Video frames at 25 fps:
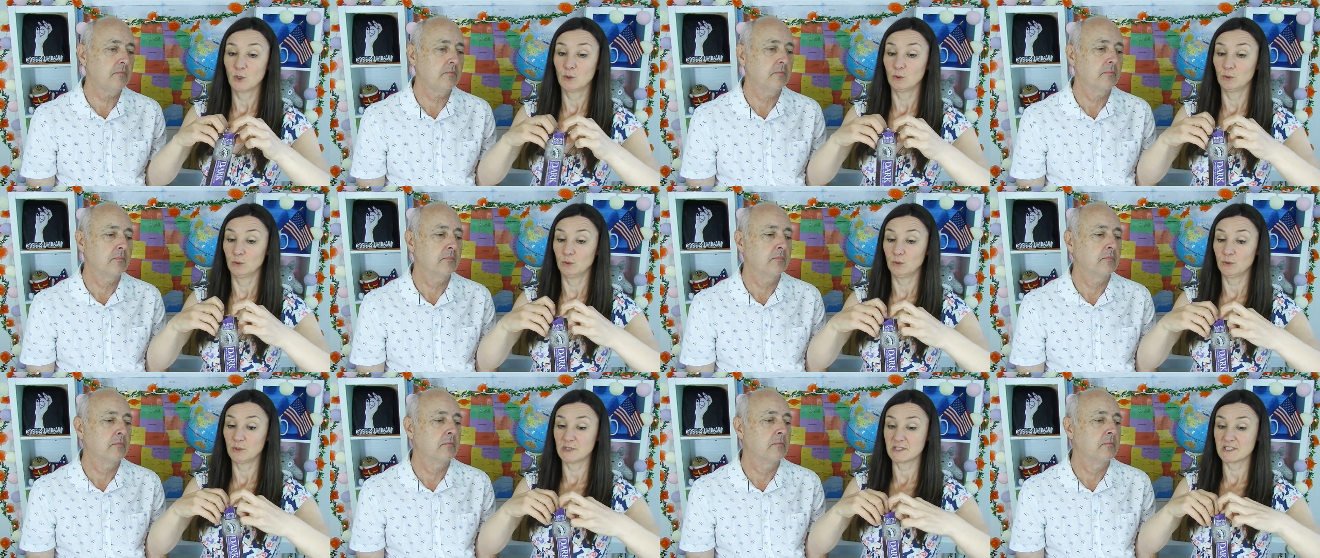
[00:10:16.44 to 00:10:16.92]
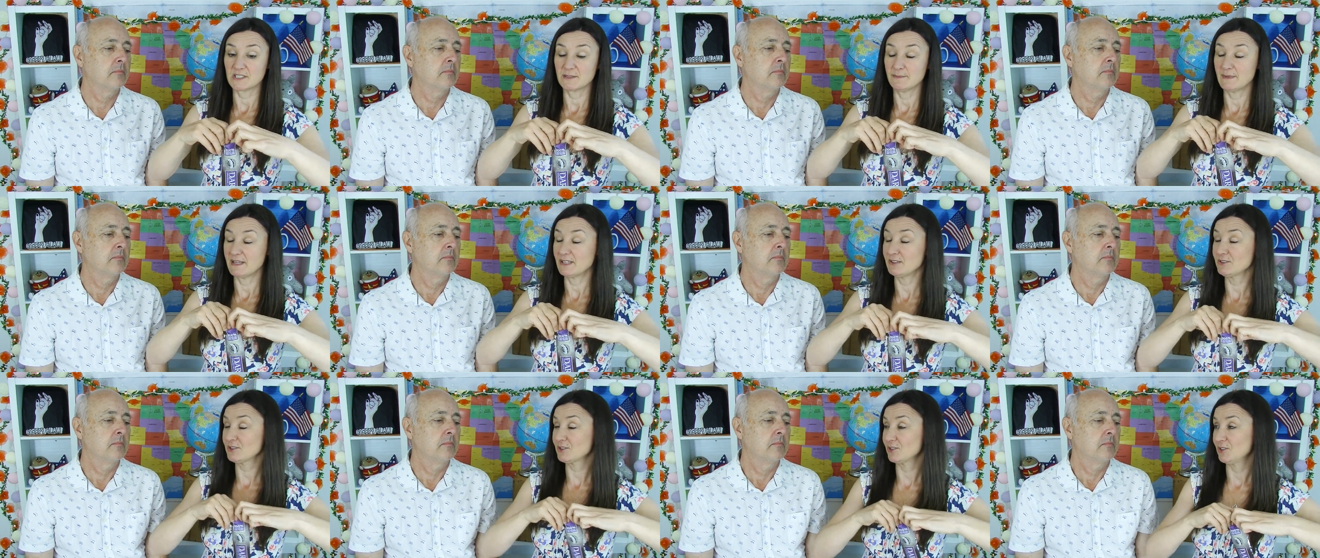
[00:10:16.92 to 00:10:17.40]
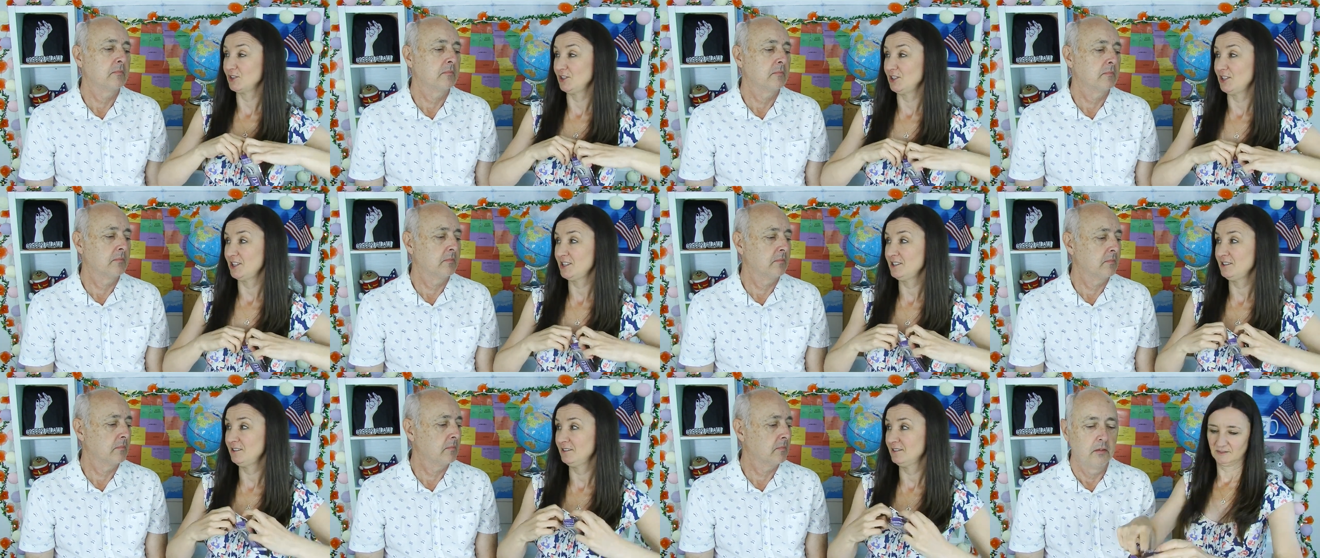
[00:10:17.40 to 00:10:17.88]
Speaker 1: Oh, it smells good.
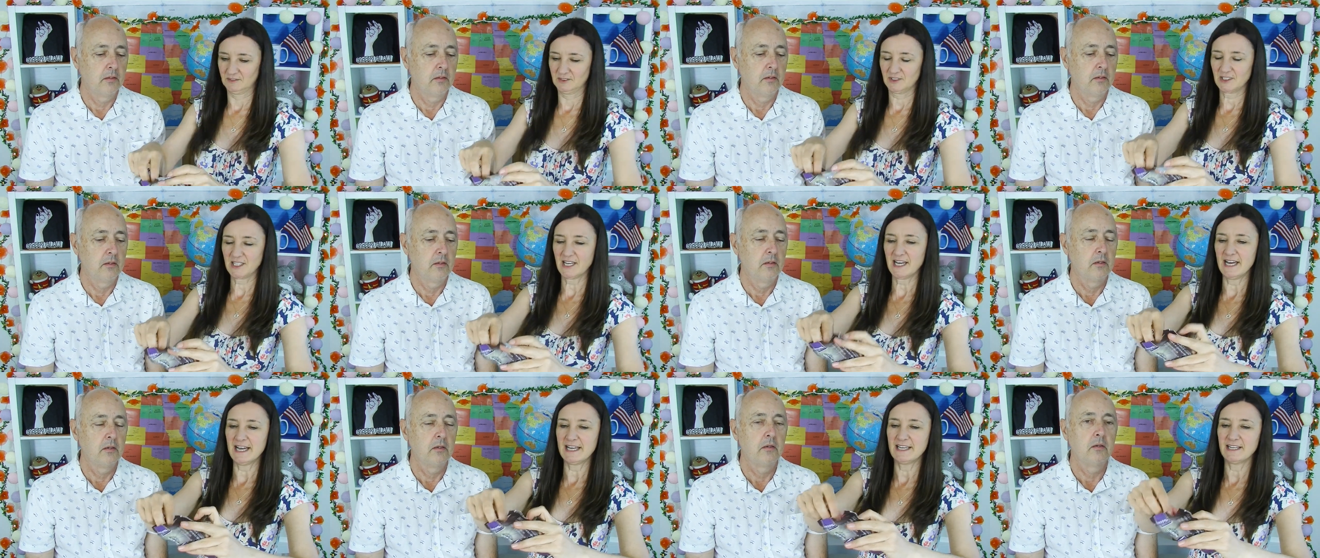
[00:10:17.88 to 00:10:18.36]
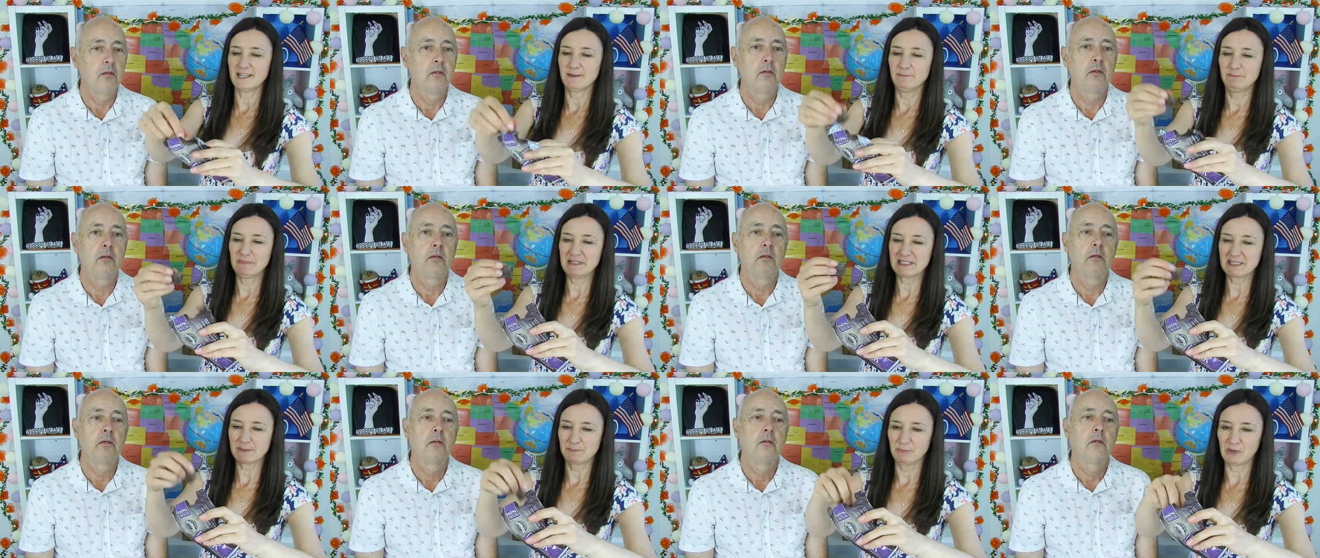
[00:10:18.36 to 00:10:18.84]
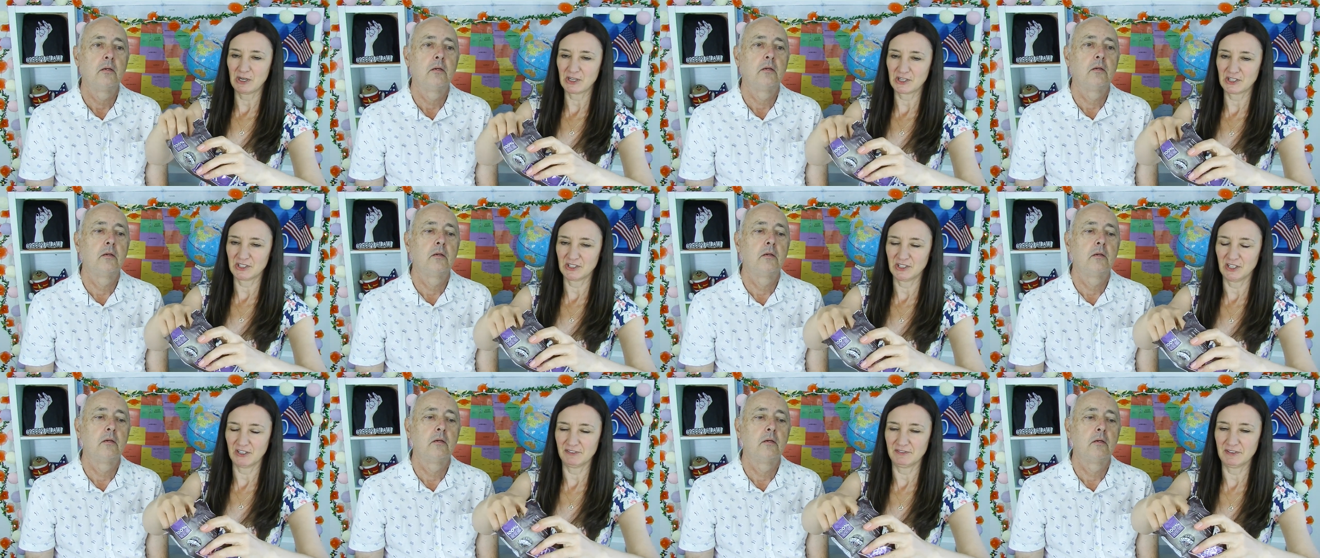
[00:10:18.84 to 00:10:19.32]
Okay, a bit's broken
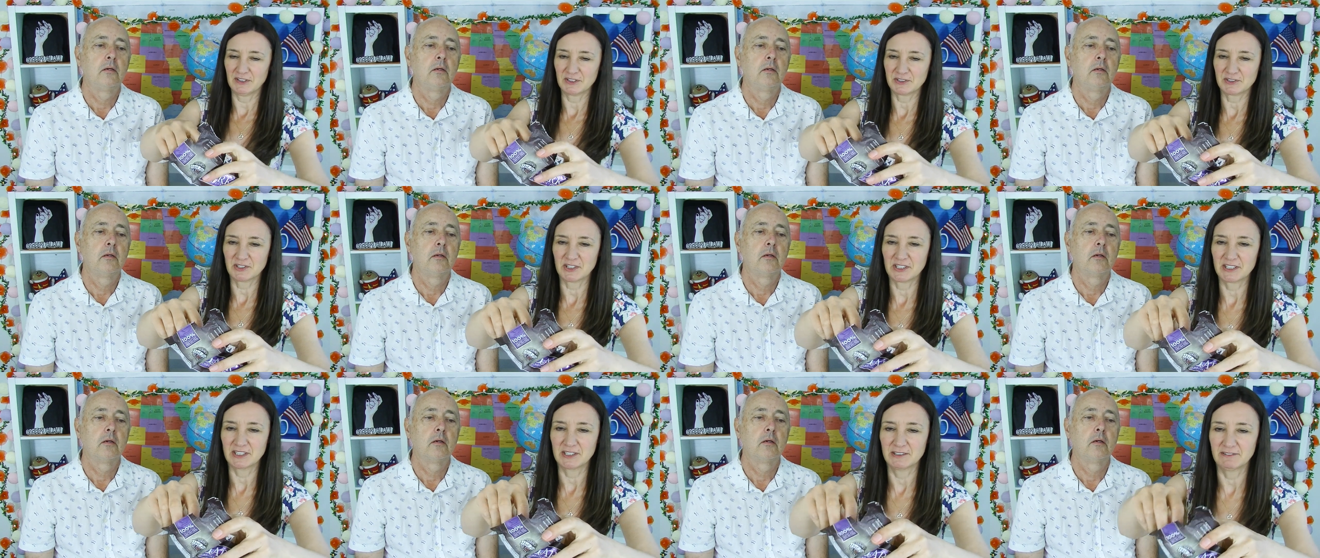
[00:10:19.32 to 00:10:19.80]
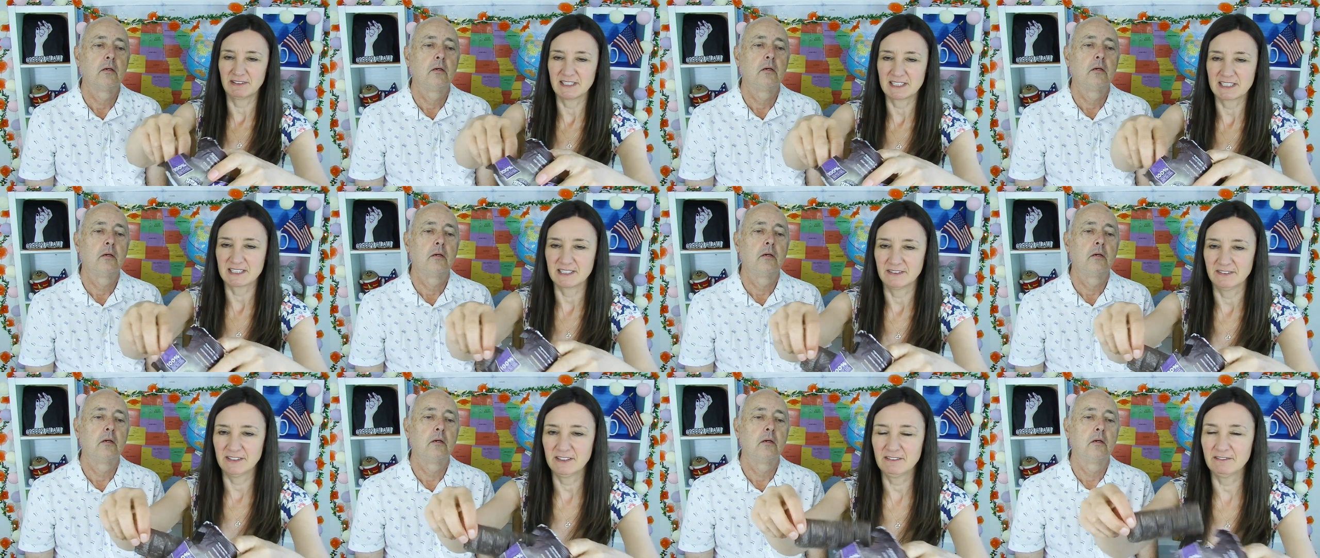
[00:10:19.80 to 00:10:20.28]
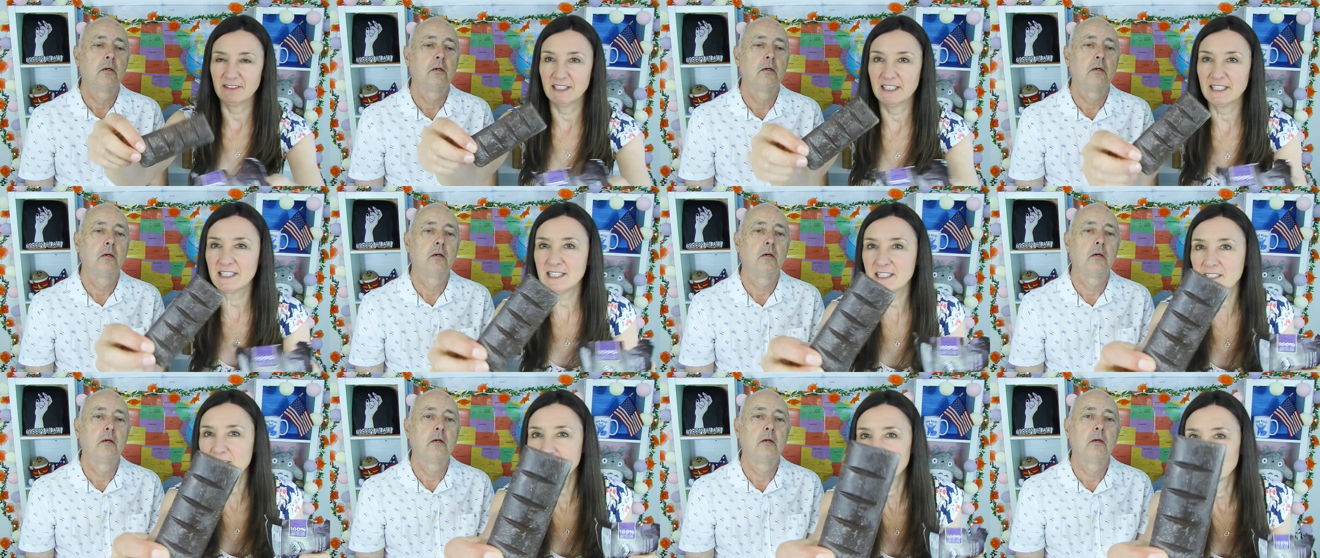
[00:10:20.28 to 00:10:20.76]
off. I'll show you the rest of it.
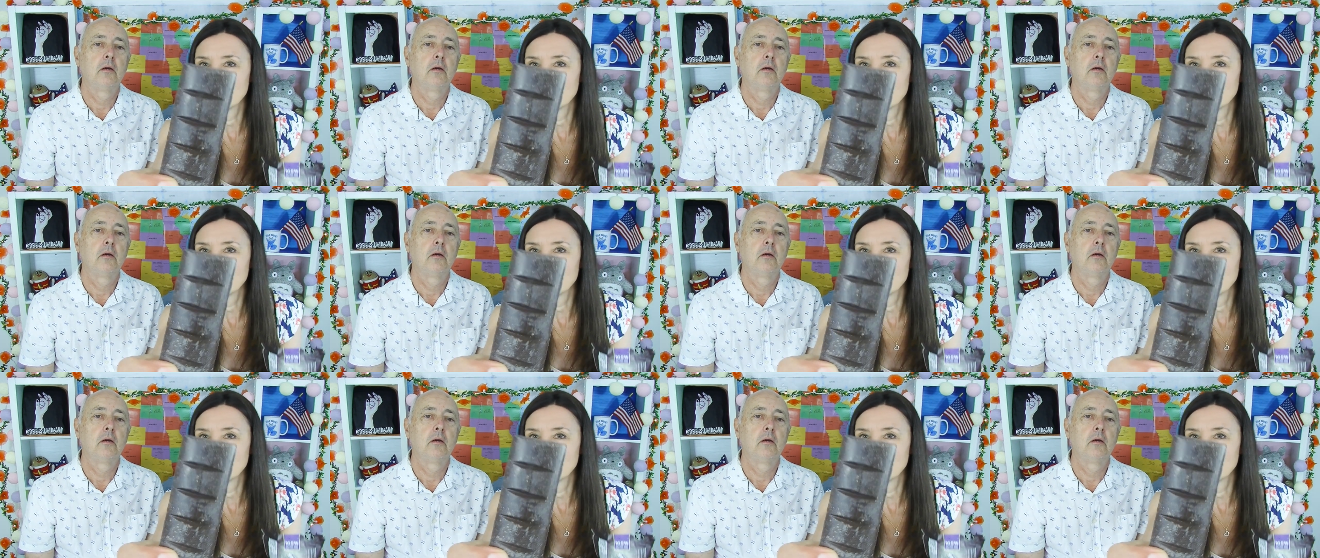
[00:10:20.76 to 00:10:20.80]
Ready?